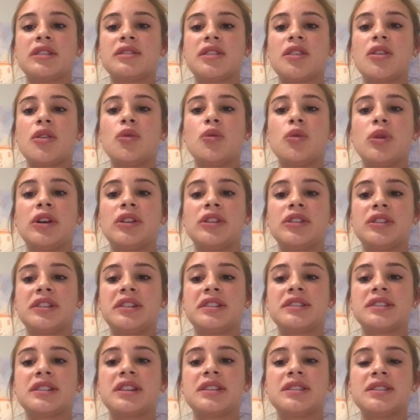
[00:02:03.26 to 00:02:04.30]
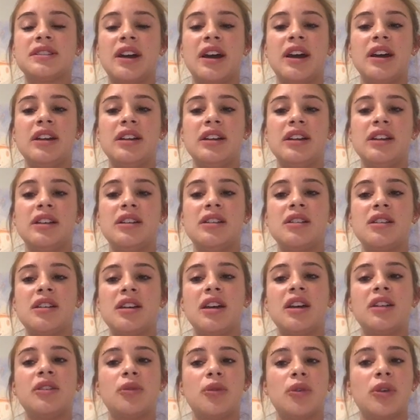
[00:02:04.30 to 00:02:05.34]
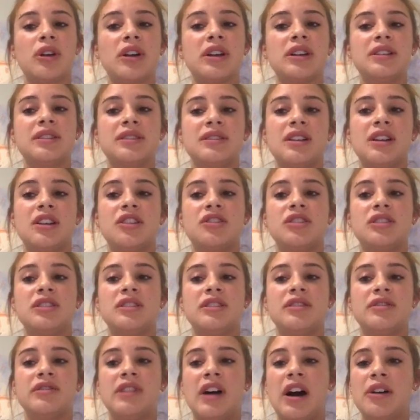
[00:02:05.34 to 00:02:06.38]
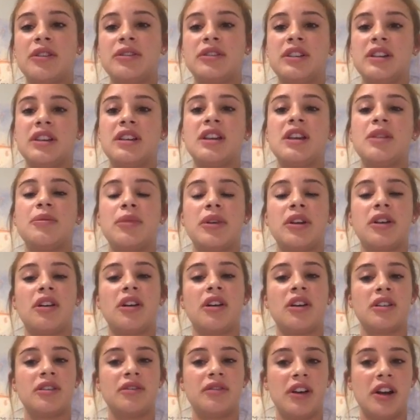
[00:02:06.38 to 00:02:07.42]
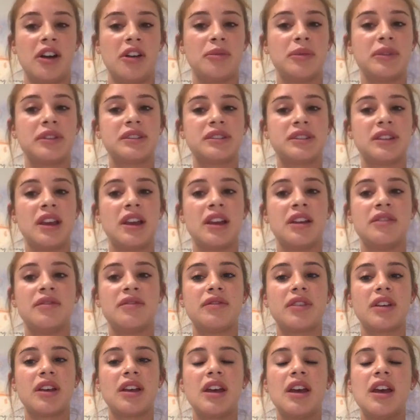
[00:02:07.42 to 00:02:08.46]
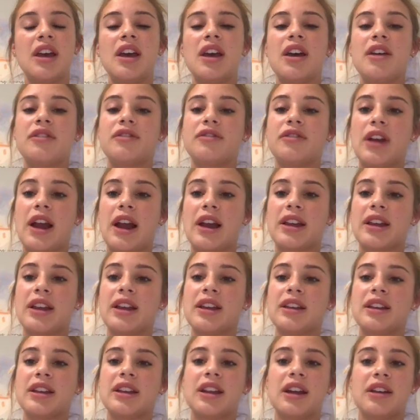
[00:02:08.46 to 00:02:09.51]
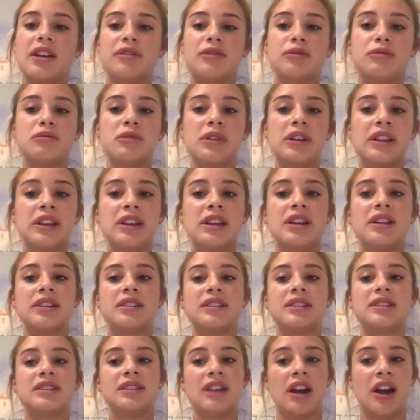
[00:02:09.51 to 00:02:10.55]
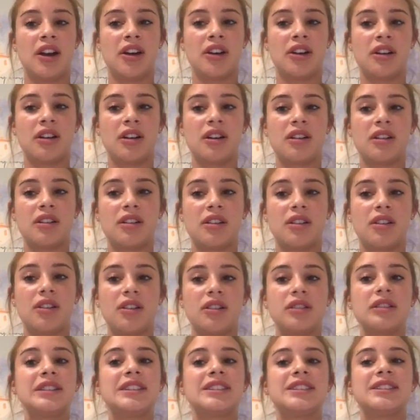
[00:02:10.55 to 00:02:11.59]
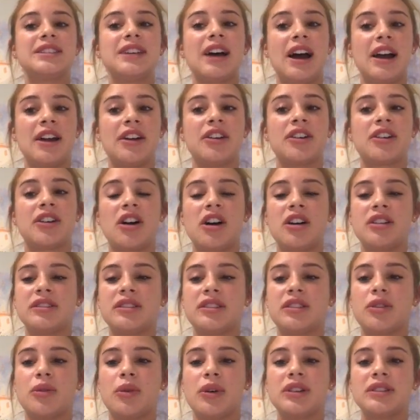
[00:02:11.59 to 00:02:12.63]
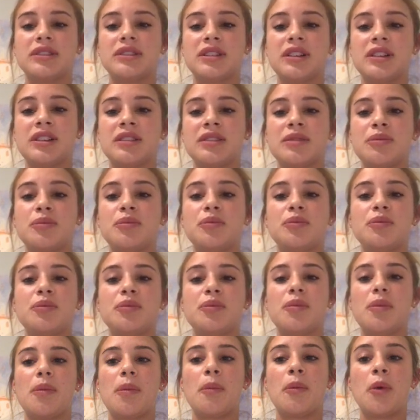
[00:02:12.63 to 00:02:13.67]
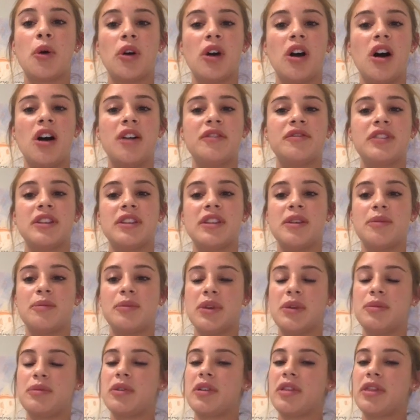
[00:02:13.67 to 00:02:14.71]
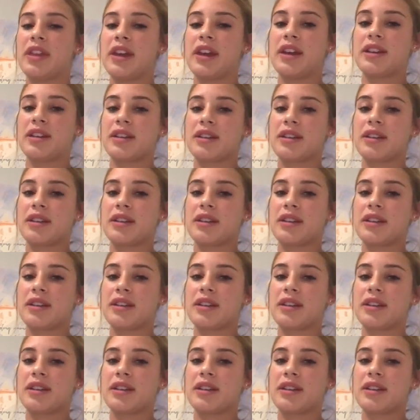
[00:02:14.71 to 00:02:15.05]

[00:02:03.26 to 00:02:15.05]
to the Wilderness Society, an organization devout to keeping our environment safe, fracking can have really dire consequences more often than people think.